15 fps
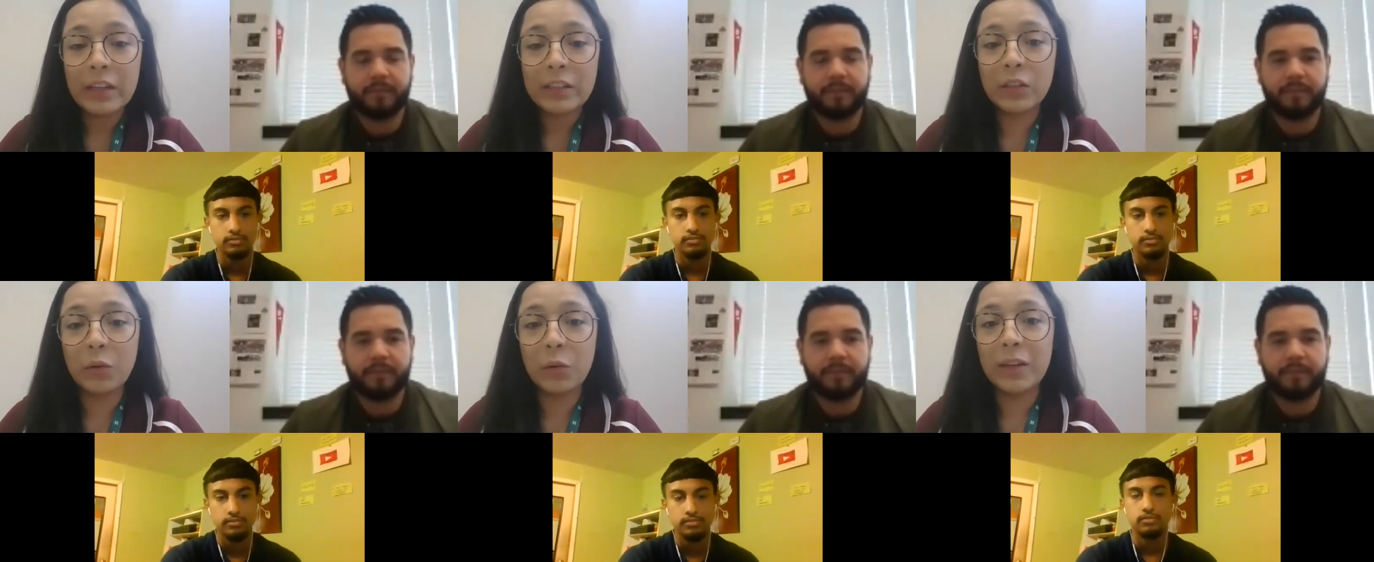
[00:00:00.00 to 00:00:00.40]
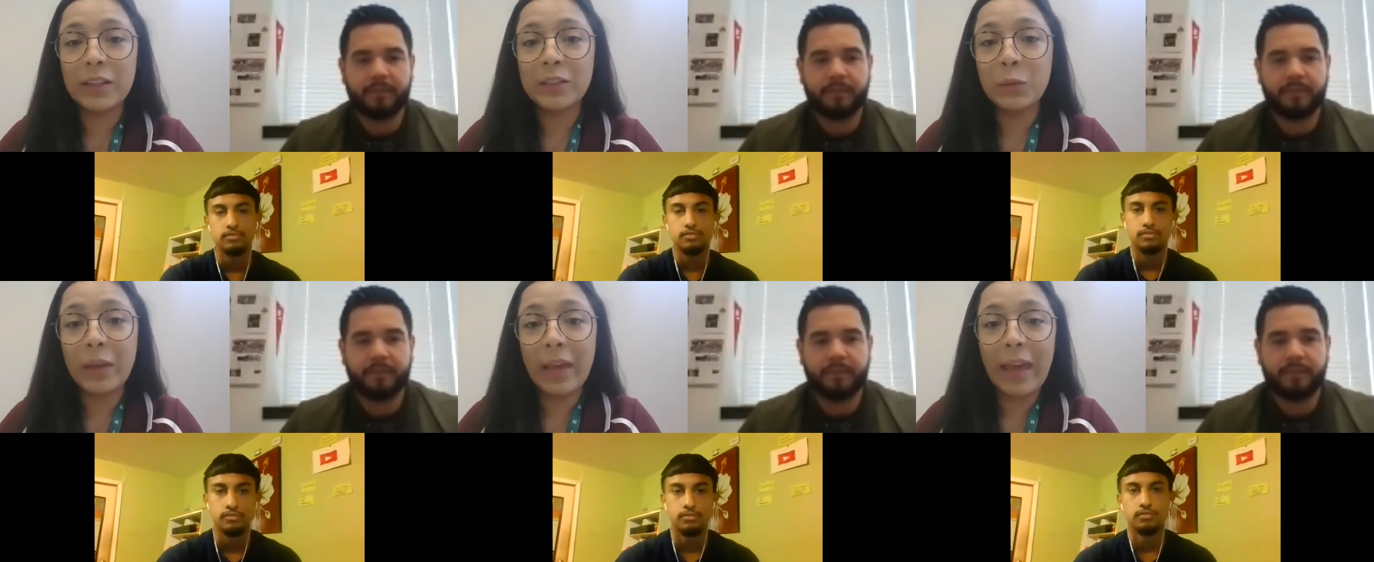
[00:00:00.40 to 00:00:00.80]
Speaker 1: so it's
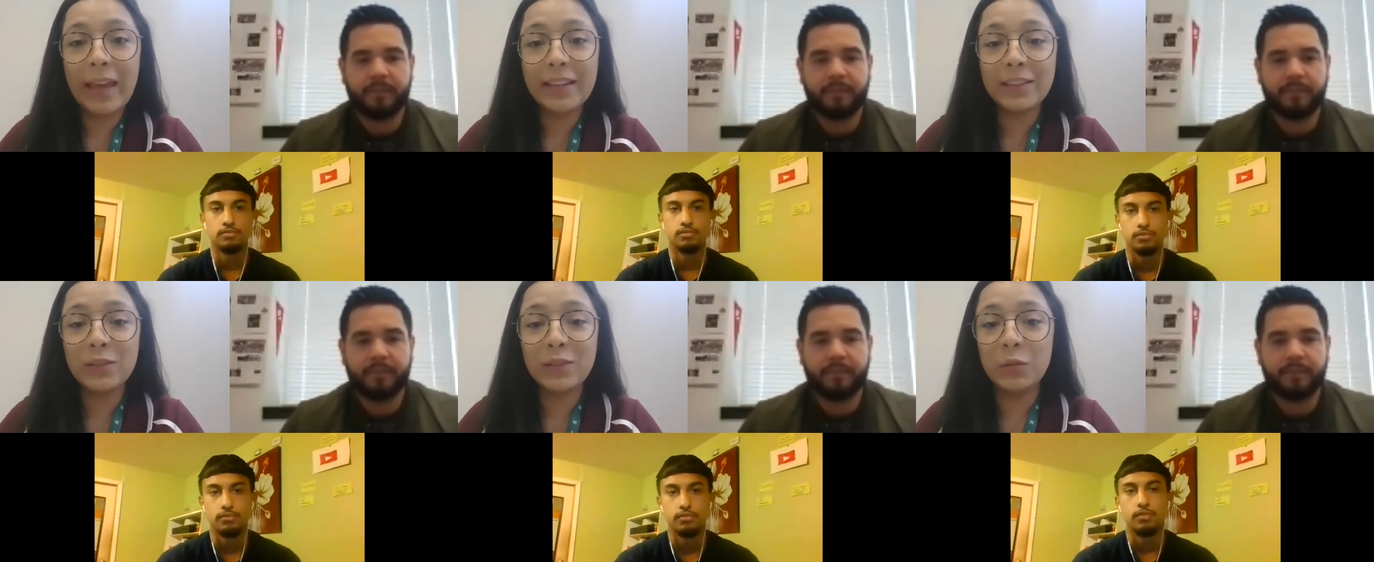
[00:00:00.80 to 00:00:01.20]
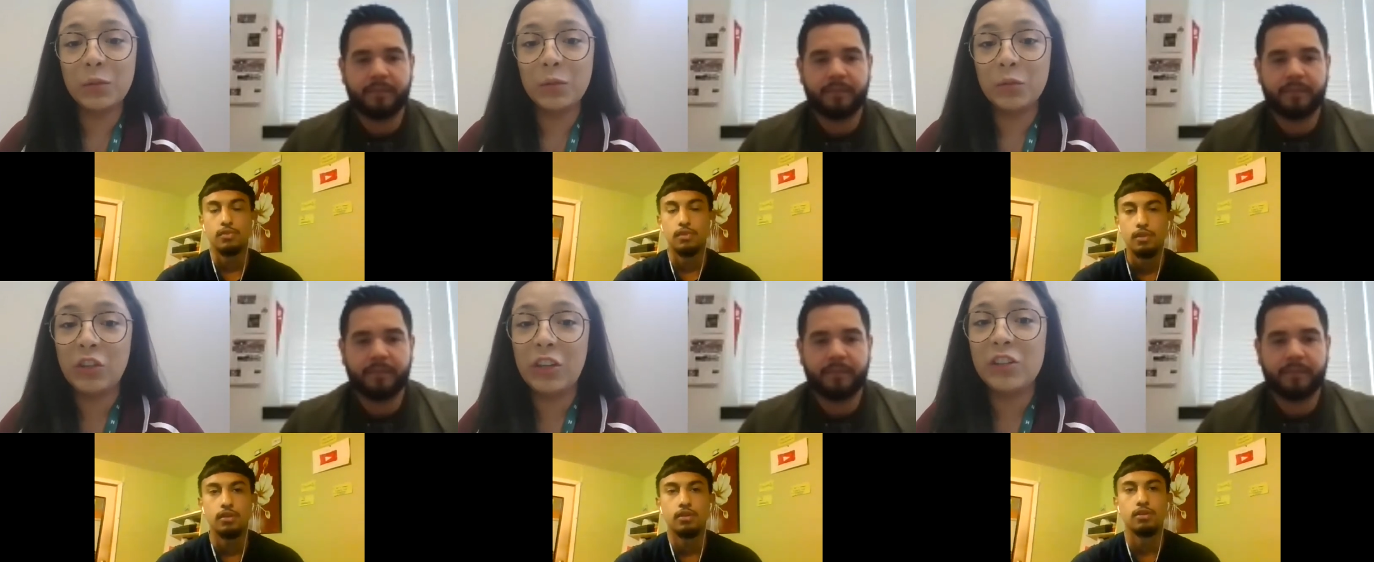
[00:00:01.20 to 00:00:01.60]
okay
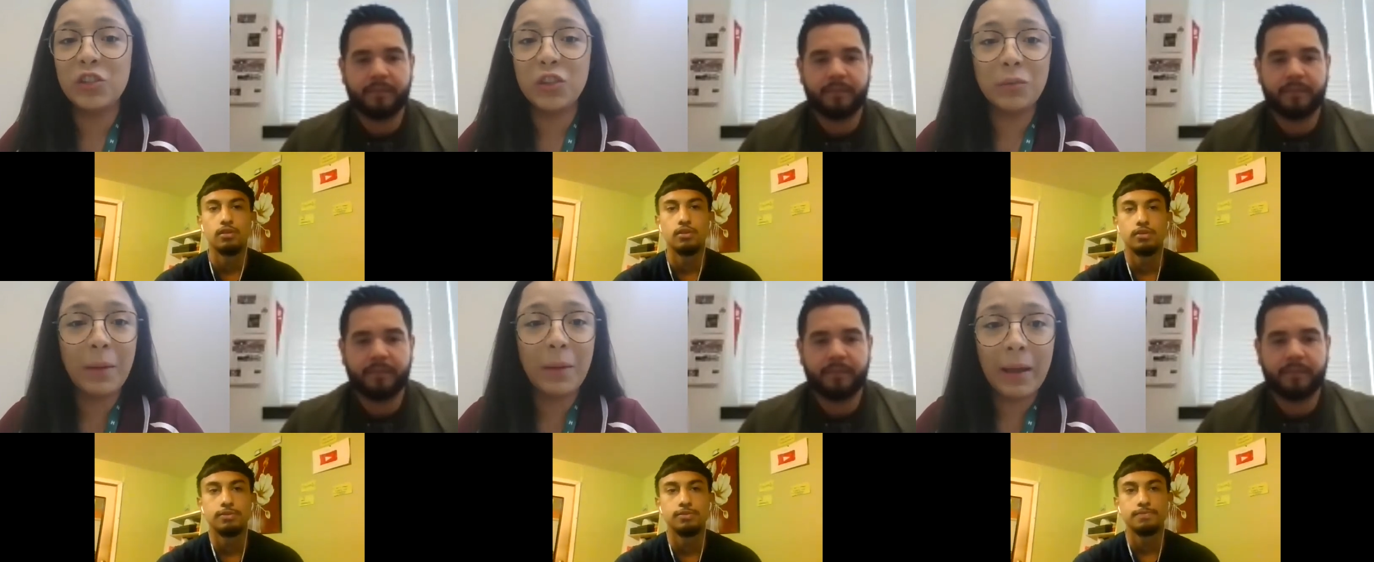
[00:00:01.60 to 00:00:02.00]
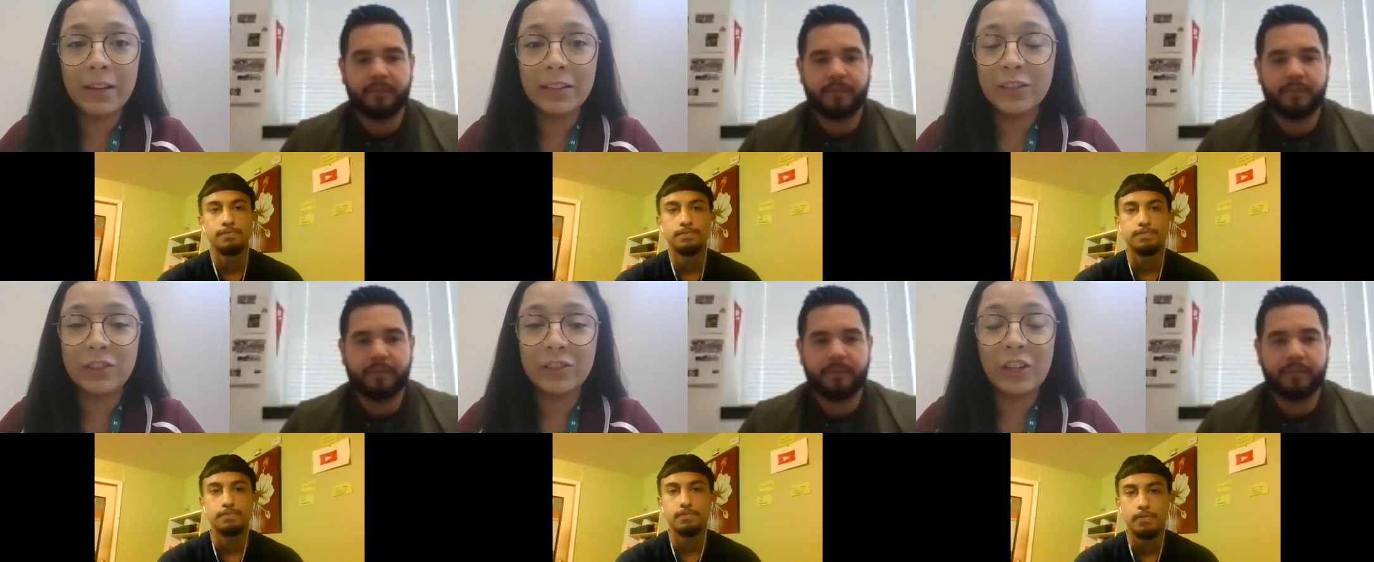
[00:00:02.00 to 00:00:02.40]
to change your ma-
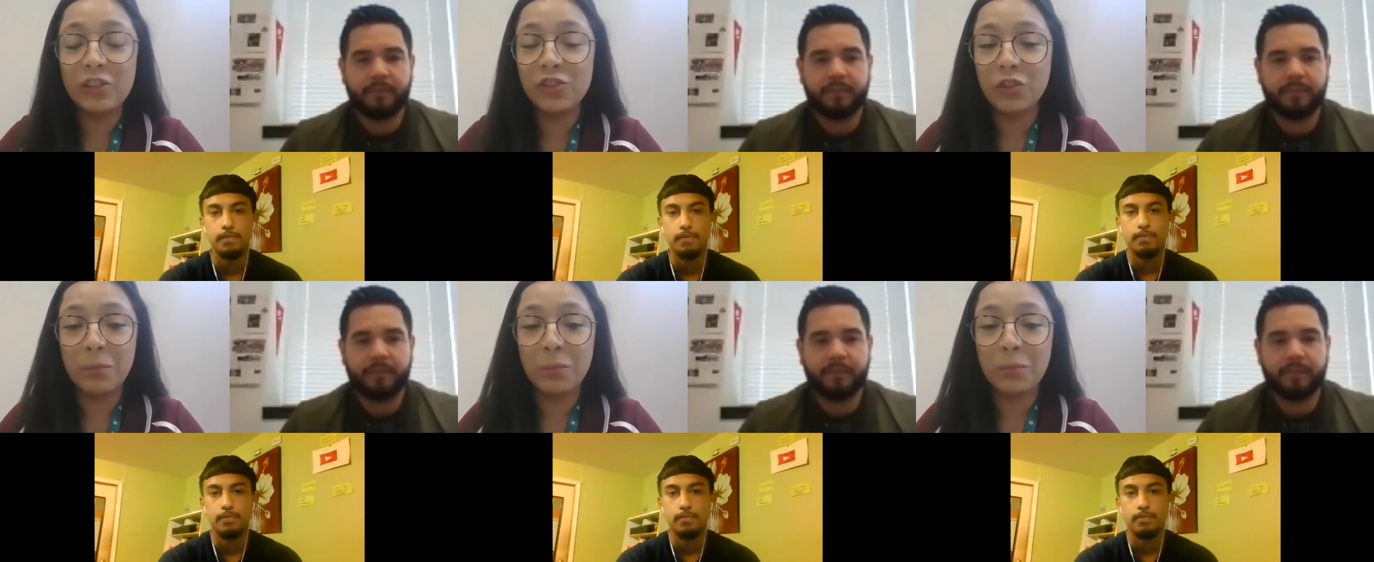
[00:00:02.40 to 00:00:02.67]
change